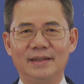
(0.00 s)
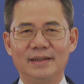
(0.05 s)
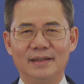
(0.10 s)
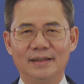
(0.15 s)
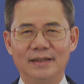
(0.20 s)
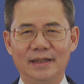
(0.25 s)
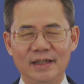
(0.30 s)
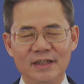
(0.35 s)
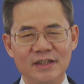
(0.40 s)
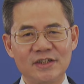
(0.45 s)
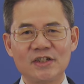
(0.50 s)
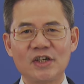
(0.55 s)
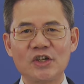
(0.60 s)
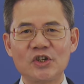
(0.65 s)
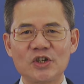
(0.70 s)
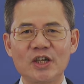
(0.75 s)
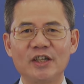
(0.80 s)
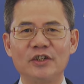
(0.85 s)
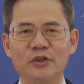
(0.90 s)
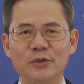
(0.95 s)
Ladies and
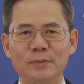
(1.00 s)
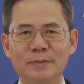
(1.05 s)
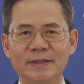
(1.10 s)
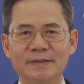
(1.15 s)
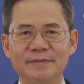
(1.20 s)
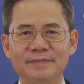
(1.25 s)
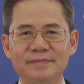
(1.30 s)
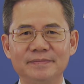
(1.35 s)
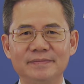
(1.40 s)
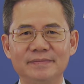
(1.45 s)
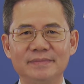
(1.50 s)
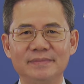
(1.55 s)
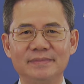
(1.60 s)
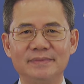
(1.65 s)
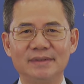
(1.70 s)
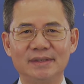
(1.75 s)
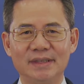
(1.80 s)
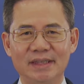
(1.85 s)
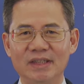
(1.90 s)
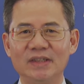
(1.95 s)
gentlemen,
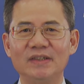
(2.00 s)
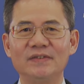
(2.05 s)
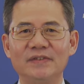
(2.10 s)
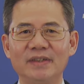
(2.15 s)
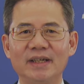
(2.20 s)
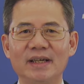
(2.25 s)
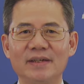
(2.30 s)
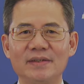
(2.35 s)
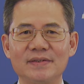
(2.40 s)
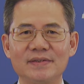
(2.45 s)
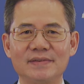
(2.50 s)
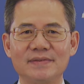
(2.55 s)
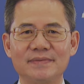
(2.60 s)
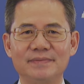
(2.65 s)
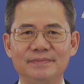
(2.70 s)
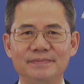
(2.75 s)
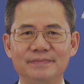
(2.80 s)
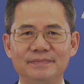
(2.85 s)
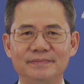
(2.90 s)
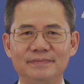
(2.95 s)
dear friends,
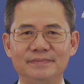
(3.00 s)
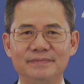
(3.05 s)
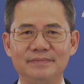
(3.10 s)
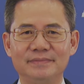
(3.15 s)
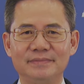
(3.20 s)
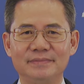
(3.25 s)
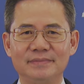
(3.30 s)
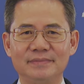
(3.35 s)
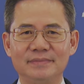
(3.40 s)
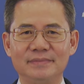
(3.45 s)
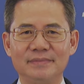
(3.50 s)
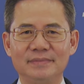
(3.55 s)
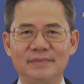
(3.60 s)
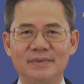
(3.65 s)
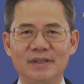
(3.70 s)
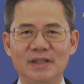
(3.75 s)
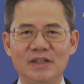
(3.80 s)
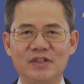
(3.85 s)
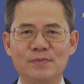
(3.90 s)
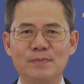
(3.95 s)

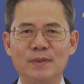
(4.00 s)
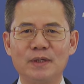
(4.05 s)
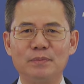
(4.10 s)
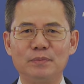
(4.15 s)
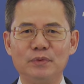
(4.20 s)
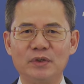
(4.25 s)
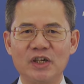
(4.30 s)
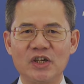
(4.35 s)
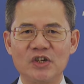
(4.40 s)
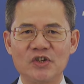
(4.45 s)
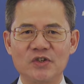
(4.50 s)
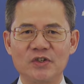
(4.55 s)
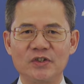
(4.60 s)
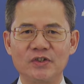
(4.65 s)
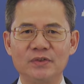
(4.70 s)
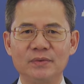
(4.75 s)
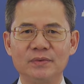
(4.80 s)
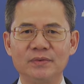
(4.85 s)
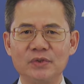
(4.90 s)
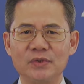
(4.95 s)
it's my pleasure
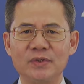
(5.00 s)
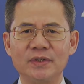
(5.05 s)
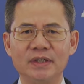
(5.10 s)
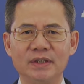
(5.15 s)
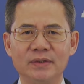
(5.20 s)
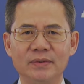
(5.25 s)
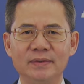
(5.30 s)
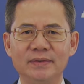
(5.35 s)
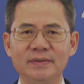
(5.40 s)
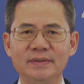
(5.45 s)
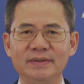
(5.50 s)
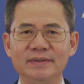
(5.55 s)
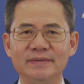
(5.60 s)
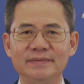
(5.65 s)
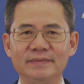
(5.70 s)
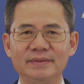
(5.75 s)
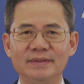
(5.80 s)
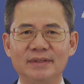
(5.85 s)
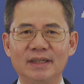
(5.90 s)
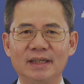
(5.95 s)
to join you
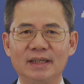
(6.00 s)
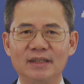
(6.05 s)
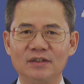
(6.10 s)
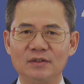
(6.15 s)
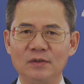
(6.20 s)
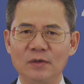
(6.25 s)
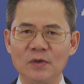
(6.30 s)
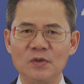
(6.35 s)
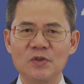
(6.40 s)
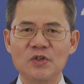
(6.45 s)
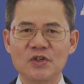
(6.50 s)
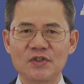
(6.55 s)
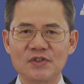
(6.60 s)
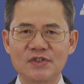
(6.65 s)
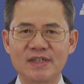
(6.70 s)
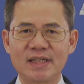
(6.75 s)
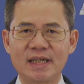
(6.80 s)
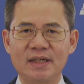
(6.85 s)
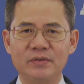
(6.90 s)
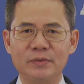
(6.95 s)
at the launch
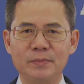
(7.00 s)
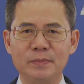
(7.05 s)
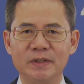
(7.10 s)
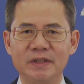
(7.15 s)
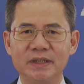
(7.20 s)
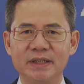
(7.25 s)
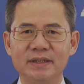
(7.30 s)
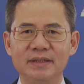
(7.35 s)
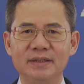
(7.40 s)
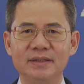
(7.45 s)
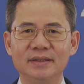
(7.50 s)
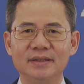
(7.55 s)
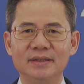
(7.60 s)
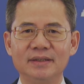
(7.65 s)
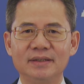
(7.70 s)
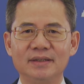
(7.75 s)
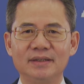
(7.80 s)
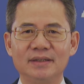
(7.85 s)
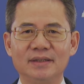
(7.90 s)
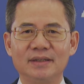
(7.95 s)
ceremony
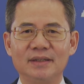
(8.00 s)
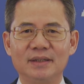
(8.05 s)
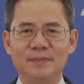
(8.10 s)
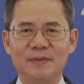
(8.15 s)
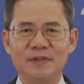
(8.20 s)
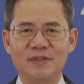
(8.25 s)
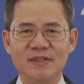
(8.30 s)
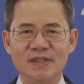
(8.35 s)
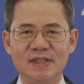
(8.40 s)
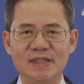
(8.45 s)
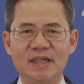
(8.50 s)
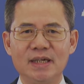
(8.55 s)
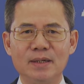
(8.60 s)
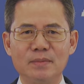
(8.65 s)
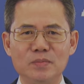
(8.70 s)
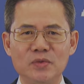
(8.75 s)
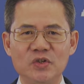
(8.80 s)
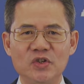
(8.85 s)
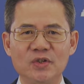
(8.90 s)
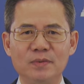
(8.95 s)
of the
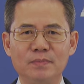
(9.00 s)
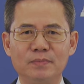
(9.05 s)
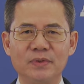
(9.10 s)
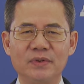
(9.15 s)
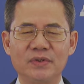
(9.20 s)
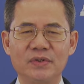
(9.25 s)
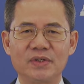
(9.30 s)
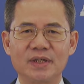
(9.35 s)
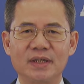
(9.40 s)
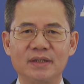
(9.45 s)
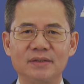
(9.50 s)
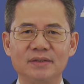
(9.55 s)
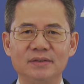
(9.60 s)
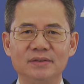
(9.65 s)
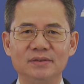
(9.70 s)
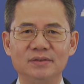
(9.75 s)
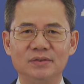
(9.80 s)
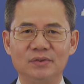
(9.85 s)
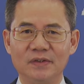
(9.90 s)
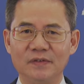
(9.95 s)
CMG project,
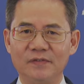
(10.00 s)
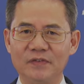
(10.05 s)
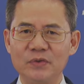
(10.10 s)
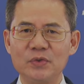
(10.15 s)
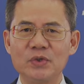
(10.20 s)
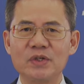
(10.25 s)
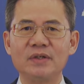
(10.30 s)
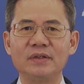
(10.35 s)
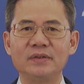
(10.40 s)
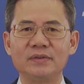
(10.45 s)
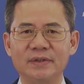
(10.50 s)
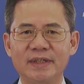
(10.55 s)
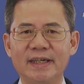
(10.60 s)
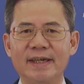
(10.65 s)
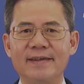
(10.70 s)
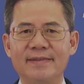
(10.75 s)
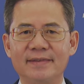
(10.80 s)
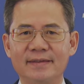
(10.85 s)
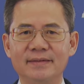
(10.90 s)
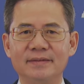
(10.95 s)
To the Future
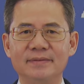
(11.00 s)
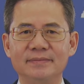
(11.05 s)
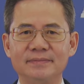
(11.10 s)
Together.